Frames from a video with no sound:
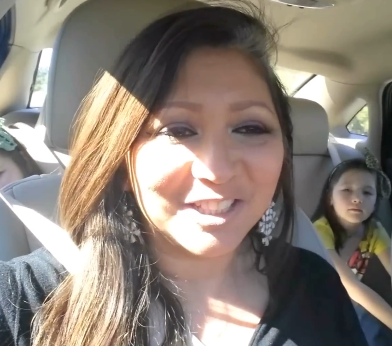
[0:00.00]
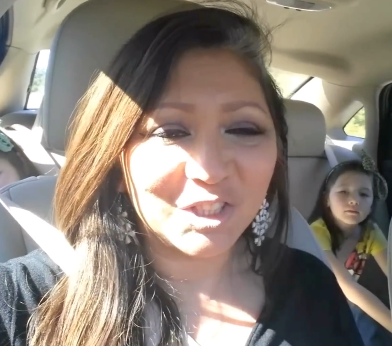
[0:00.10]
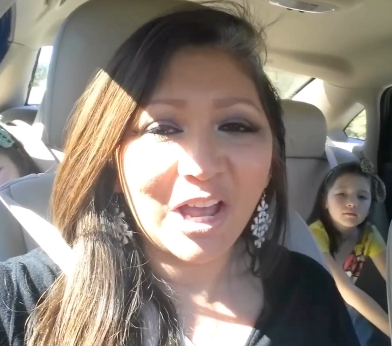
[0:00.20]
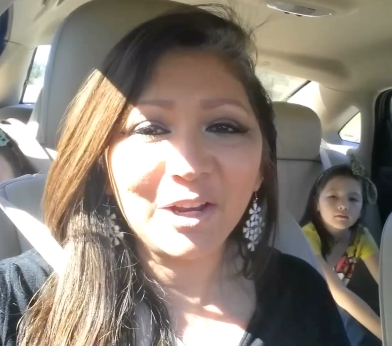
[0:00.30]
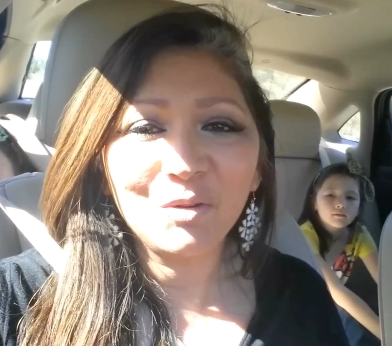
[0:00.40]

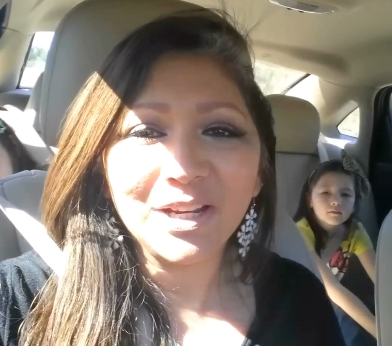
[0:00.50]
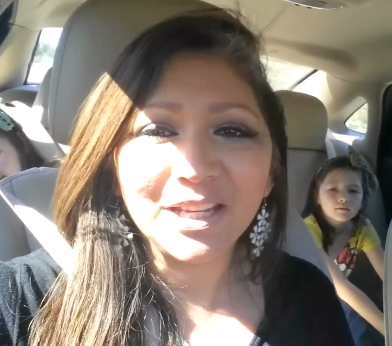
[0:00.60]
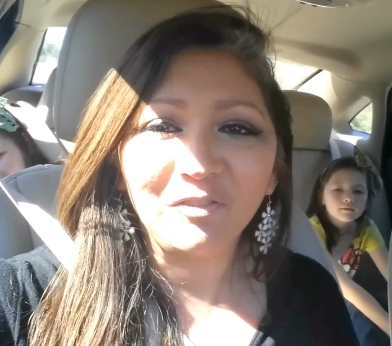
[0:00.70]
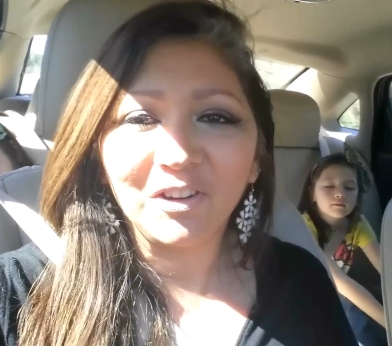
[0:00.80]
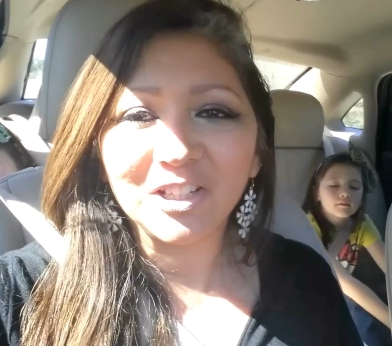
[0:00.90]
Speaker 1: So I don't want to
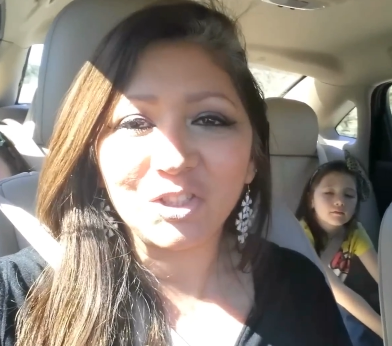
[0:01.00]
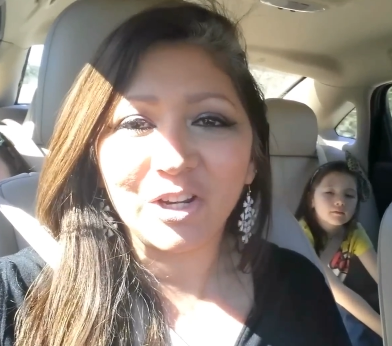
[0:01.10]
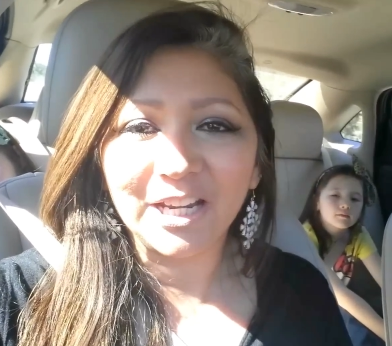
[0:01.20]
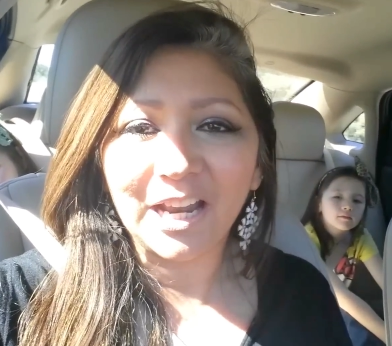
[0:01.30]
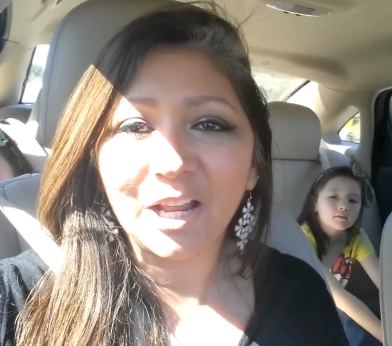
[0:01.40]
get
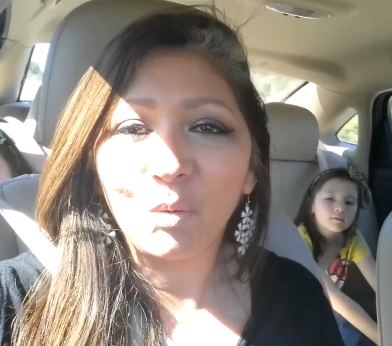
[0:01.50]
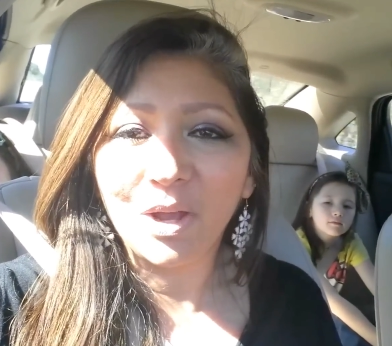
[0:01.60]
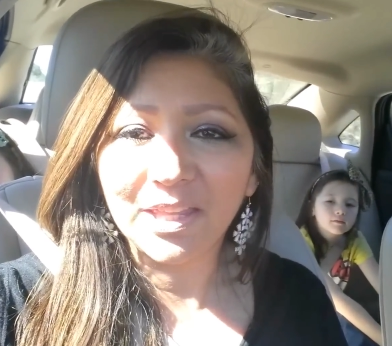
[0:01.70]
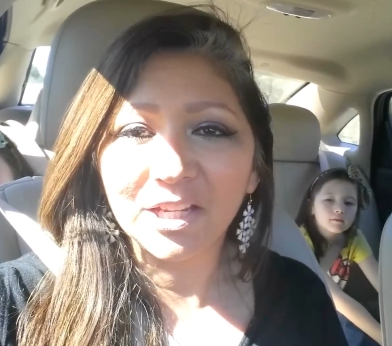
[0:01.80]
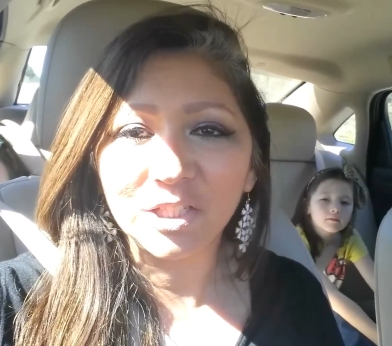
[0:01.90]
frustrated. I don't
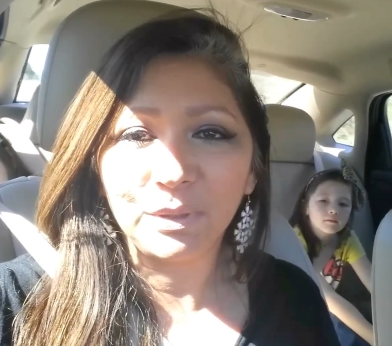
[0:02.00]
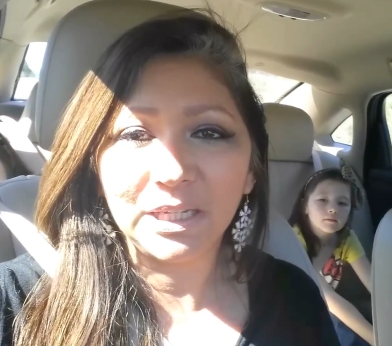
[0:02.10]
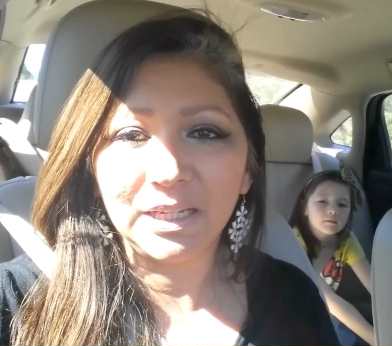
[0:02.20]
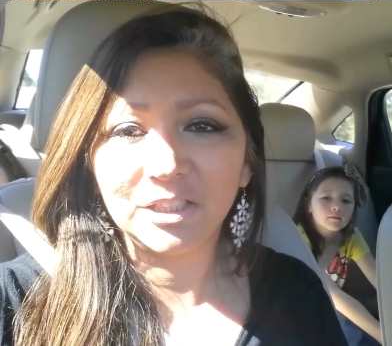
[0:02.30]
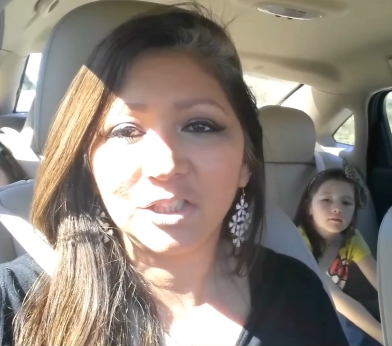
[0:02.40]
want that to be
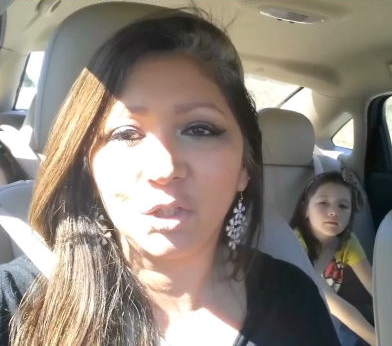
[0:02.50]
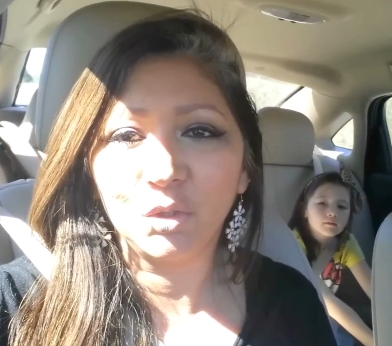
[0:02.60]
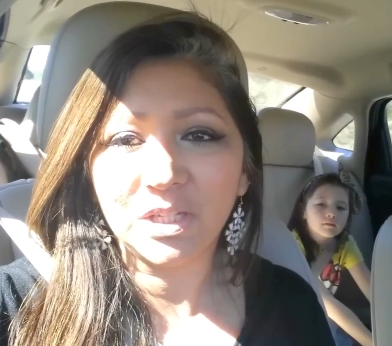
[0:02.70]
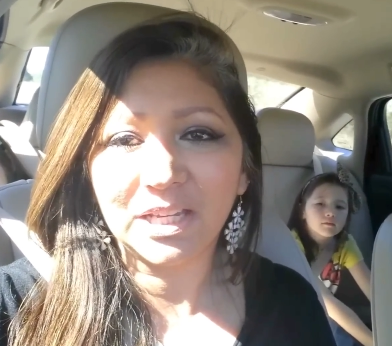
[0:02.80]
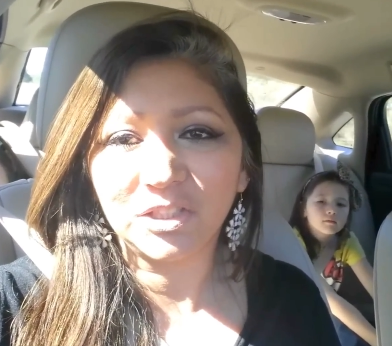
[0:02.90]
an
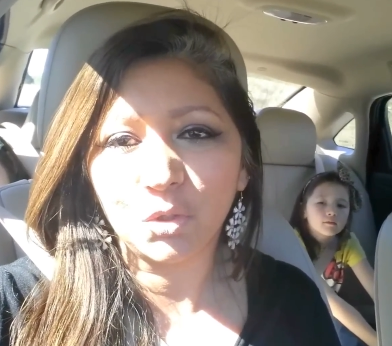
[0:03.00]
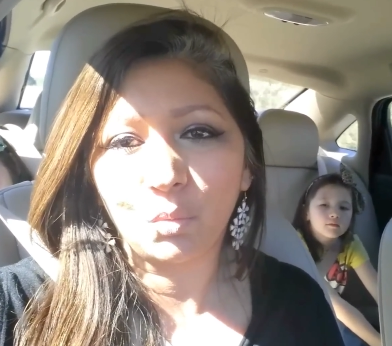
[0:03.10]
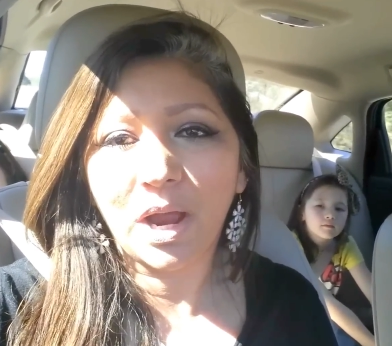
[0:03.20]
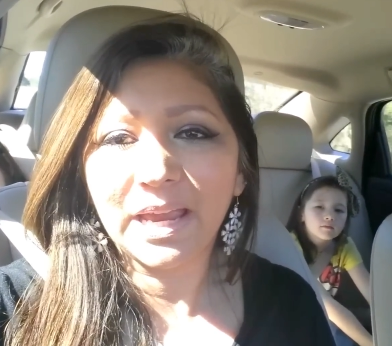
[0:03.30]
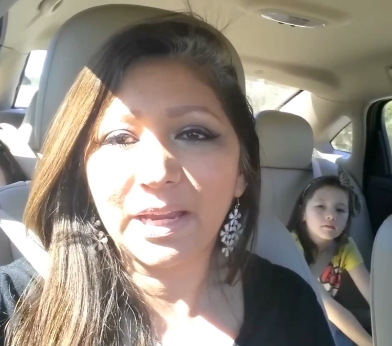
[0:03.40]
excuse as to
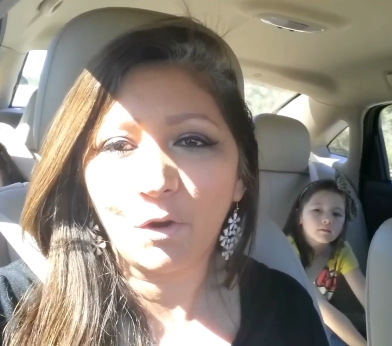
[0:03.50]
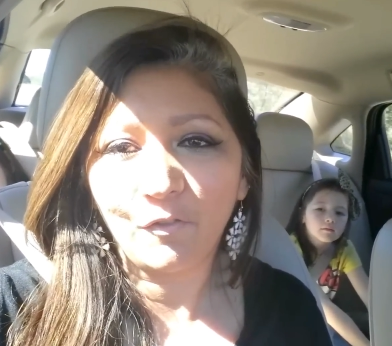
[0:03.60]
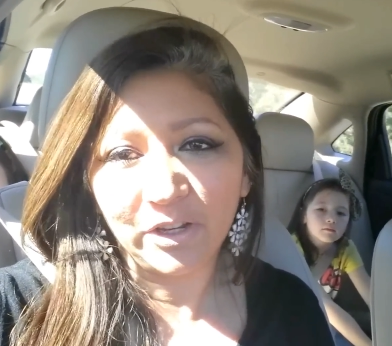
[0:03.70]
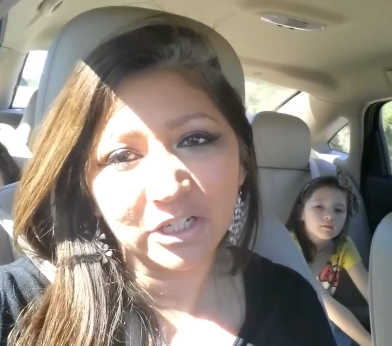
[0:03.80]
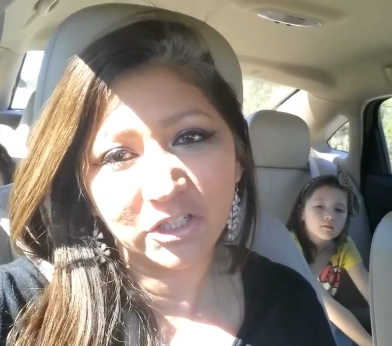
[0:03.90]
why I
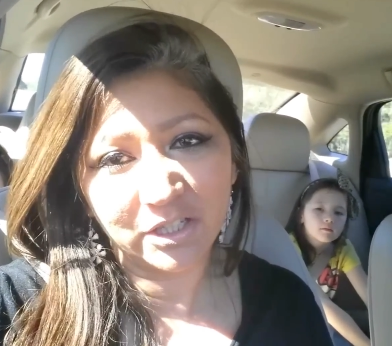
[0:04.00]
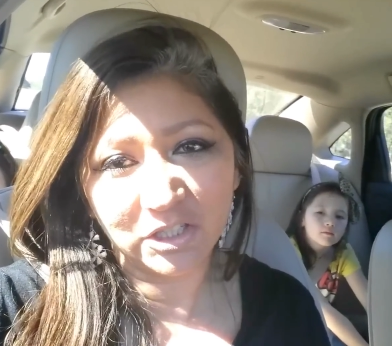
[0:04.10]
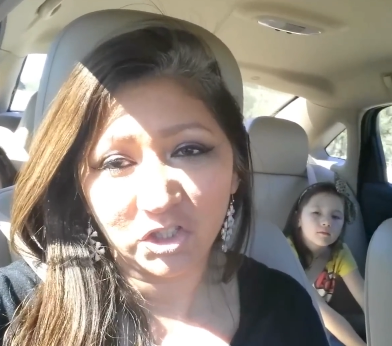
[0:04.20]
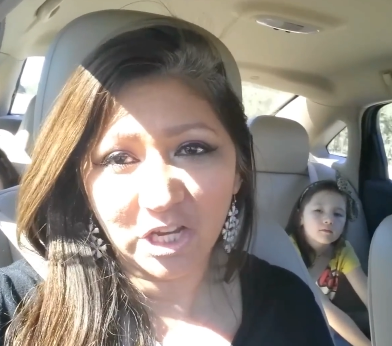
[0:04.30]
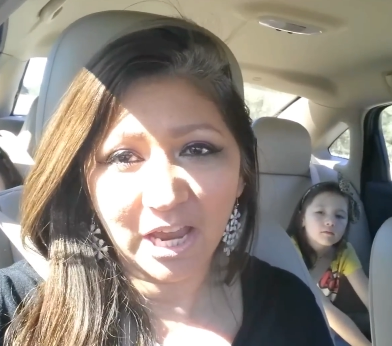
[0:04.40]
don't finish
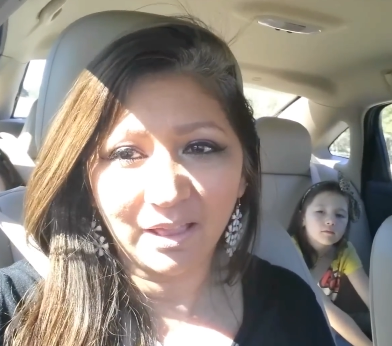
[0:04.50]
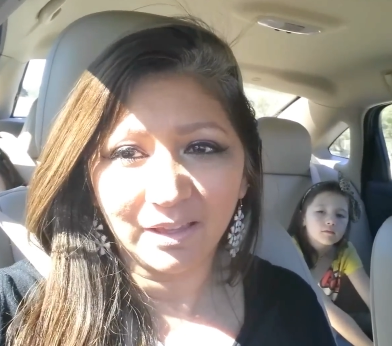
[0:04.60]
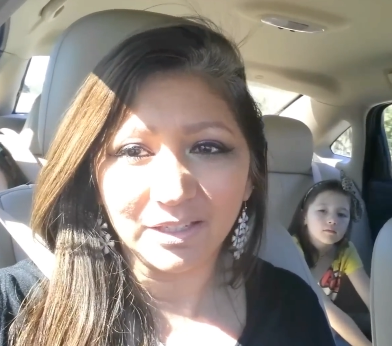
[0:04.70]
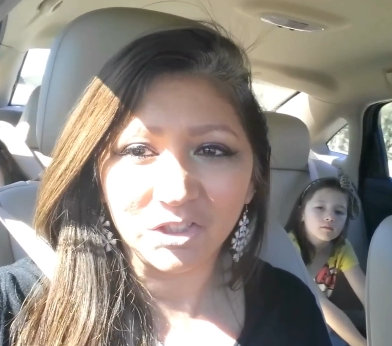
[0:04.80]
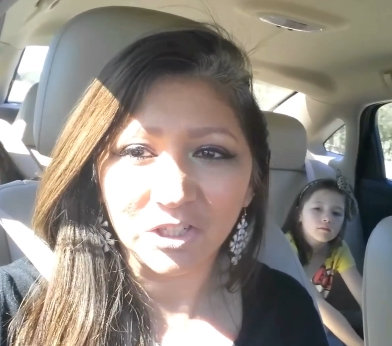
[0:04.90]
this
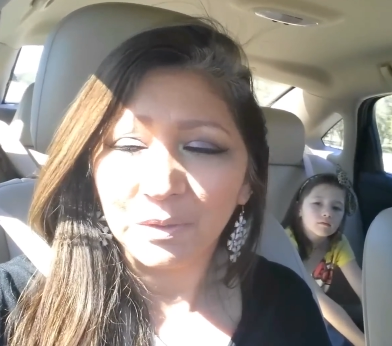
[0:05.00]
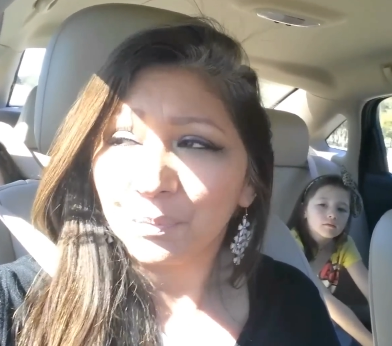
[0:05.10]
challenge.